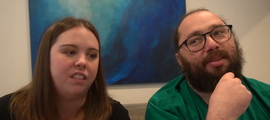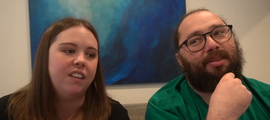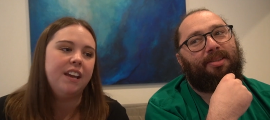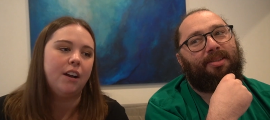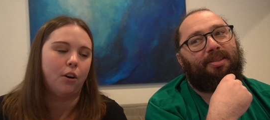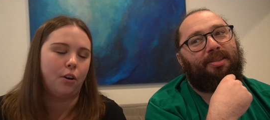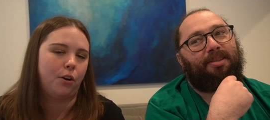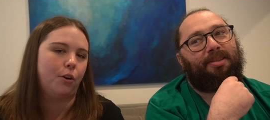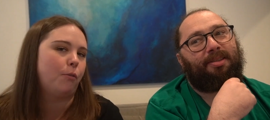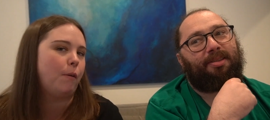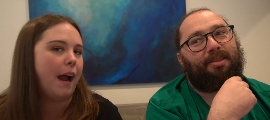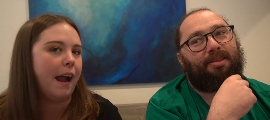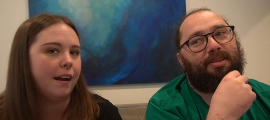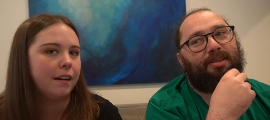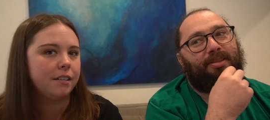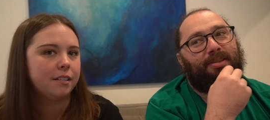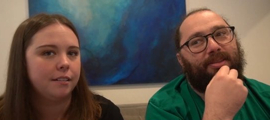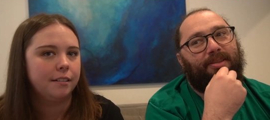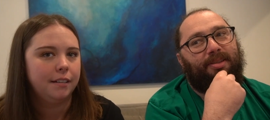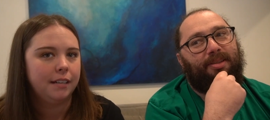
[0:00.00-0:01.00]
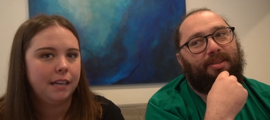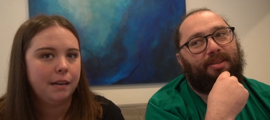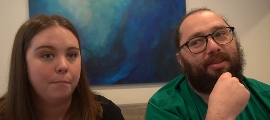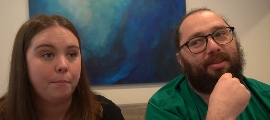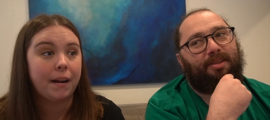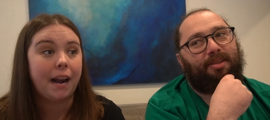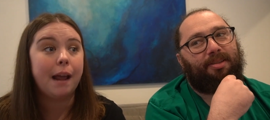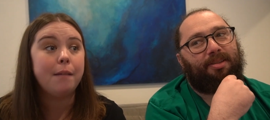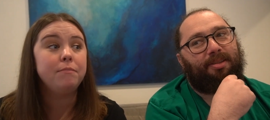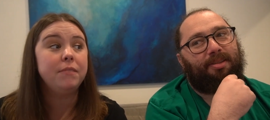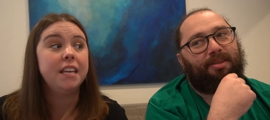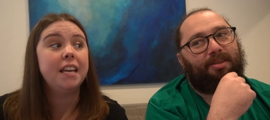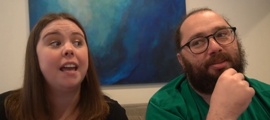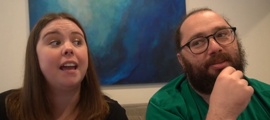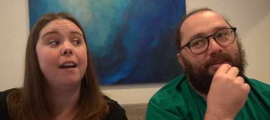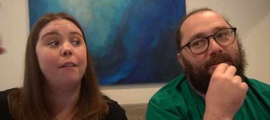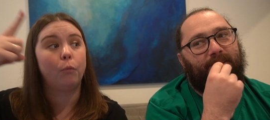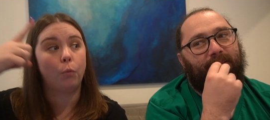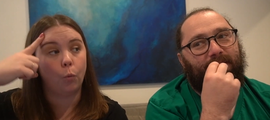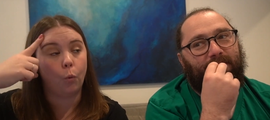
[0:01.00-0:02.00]
Speaker 1: think are correct. But I'm
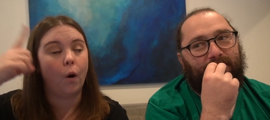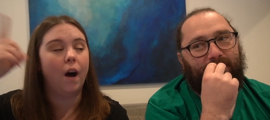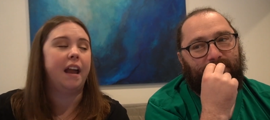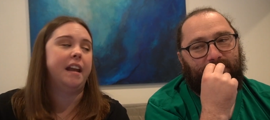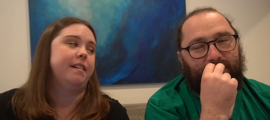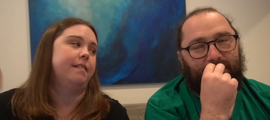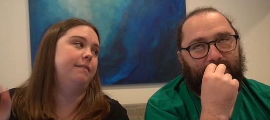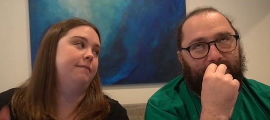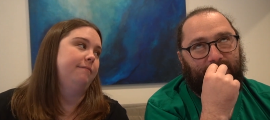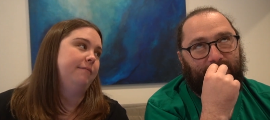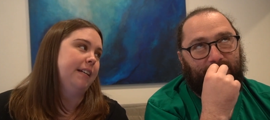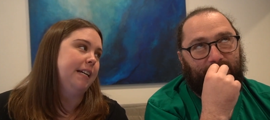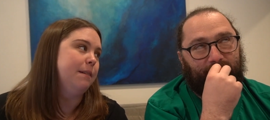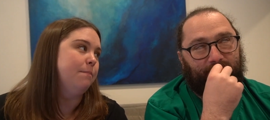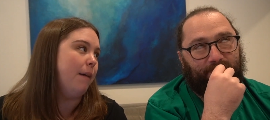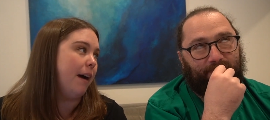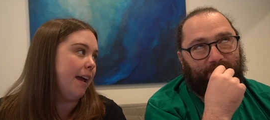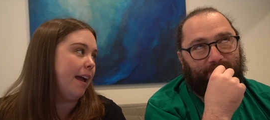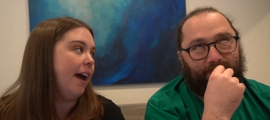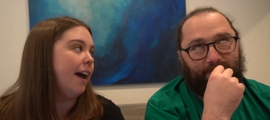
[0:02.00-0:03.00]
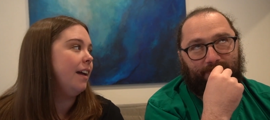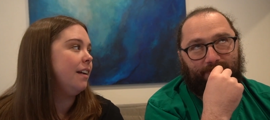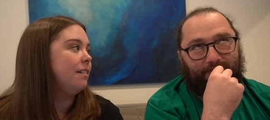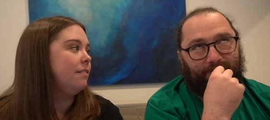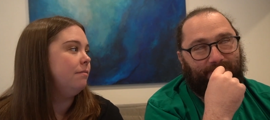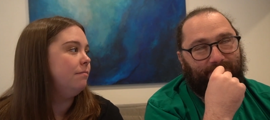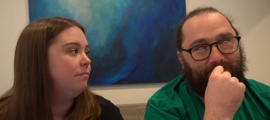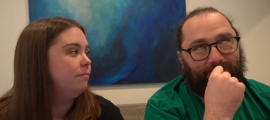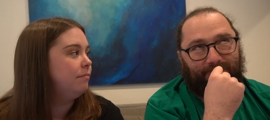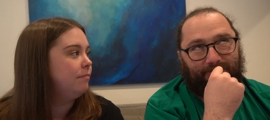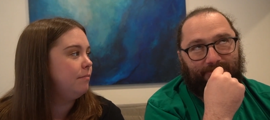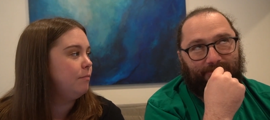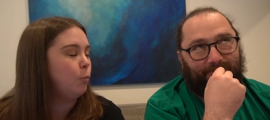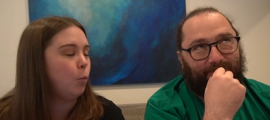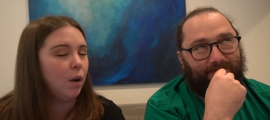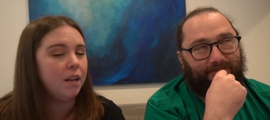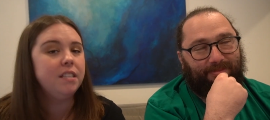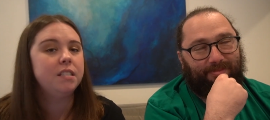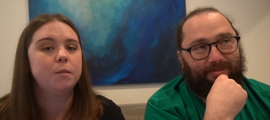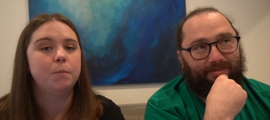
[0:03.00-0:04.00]
thinking of one in my head.
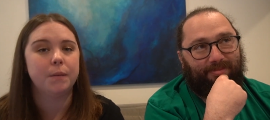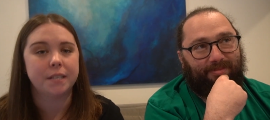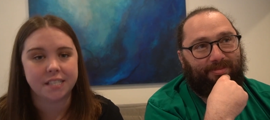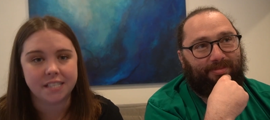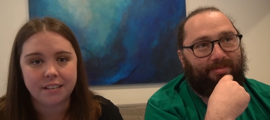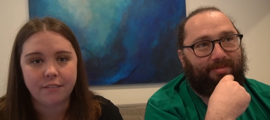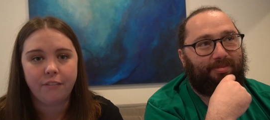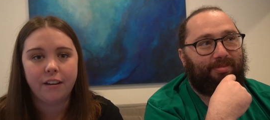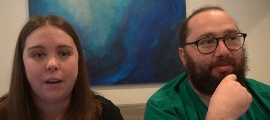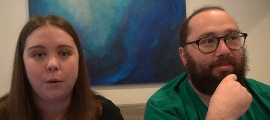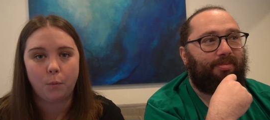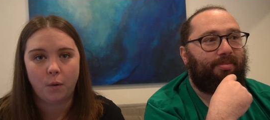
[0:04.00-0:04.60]
One specific